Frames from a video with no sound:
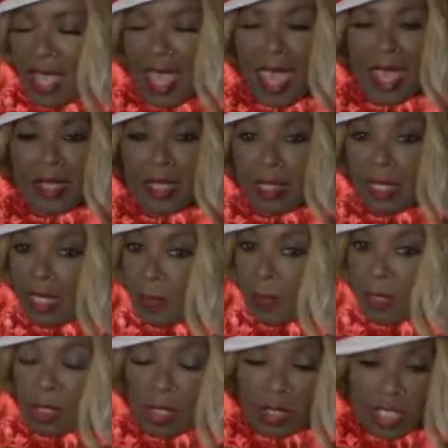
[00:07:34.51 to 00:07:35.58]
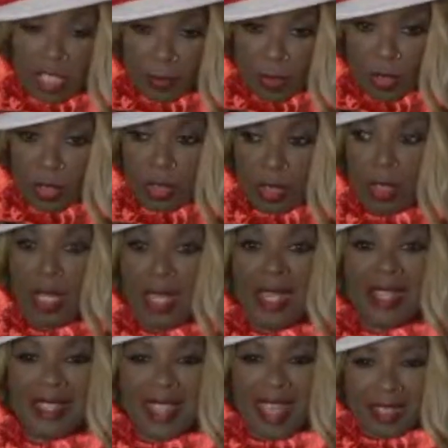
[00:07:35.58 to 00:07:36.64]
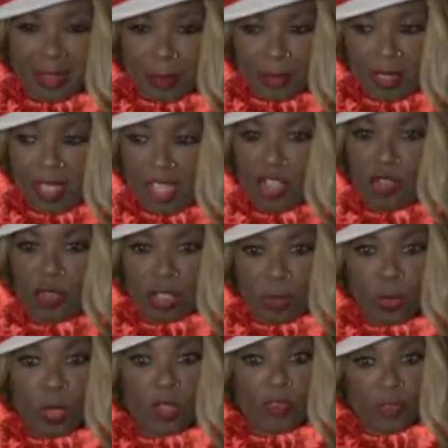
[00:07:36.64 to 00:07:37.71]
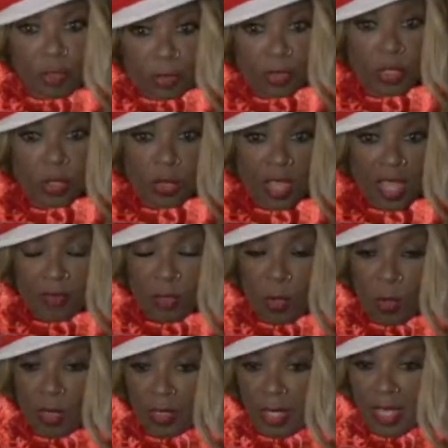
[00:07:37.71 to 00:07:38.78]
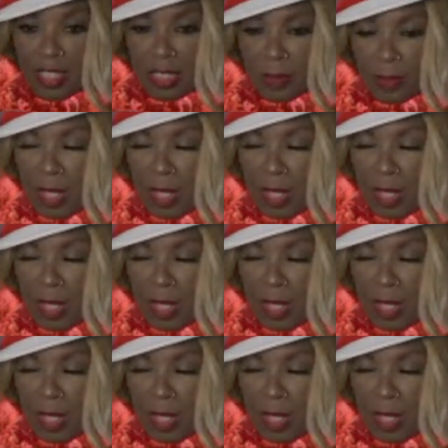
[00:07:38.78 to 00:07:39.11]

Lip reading: And again, depending on each person, that can be a trigger point for you to have your orgasm.